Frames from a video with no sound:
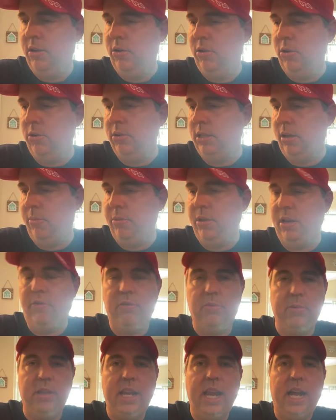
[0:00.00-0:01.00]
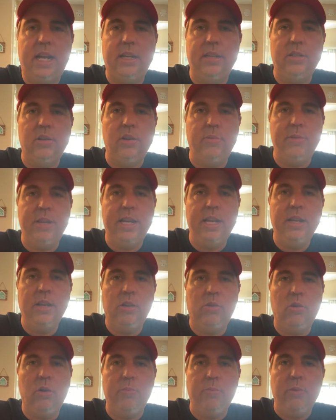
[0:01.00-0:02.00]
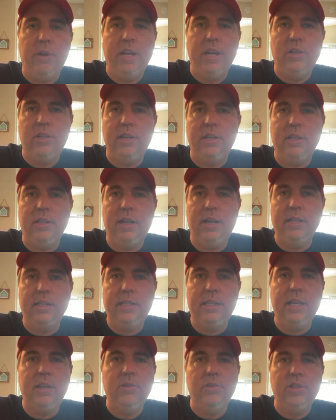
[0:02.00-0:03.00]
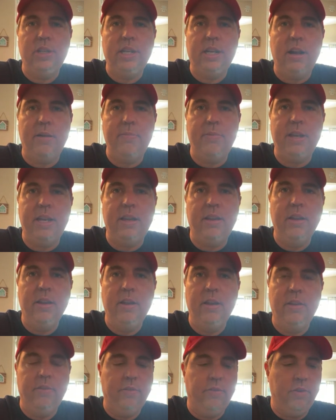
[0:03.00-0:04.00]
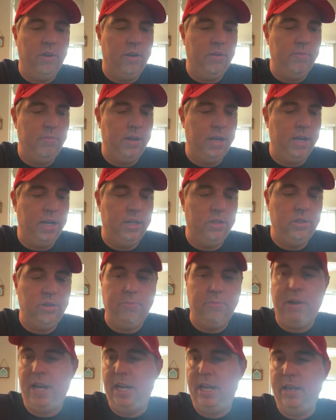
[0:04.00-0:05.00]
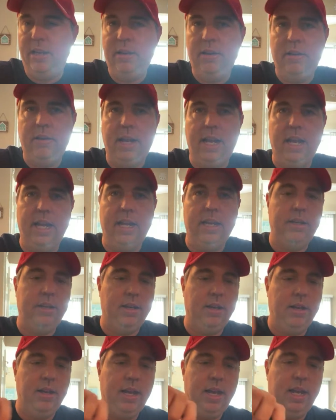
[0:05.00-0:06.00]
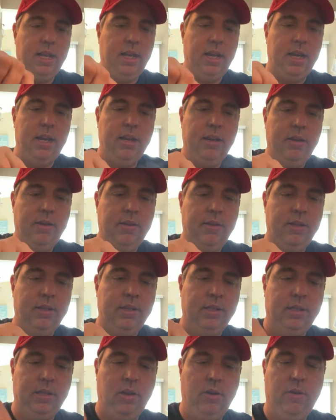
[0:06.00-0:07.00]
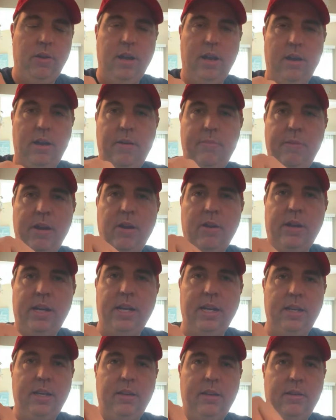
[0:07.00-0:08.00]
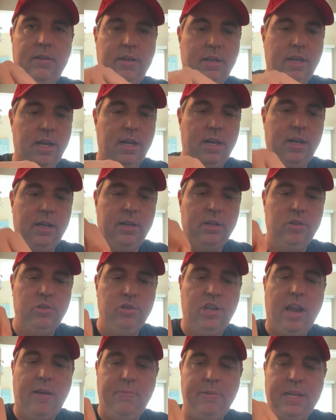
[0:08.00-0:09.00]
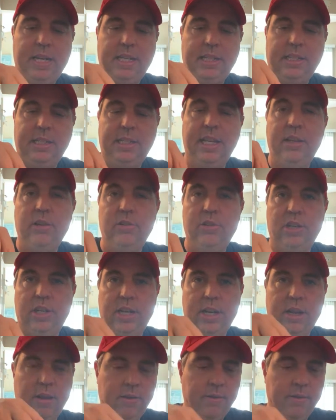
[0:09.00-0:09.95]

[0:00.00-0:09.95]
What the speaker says: or something from the Nakatomi Corporation, a synergy company from Japan and LA. So American Japanese synergy,